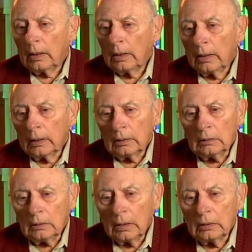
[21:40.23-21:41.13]

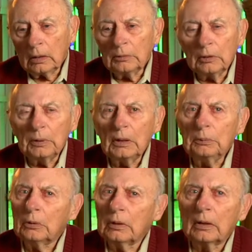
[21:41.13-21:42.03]
And a number of
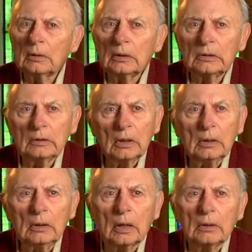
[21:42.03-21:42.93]
people had listened
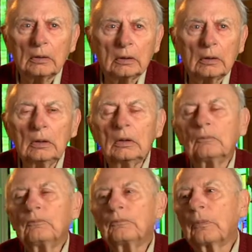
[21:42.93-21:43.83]
in that day, and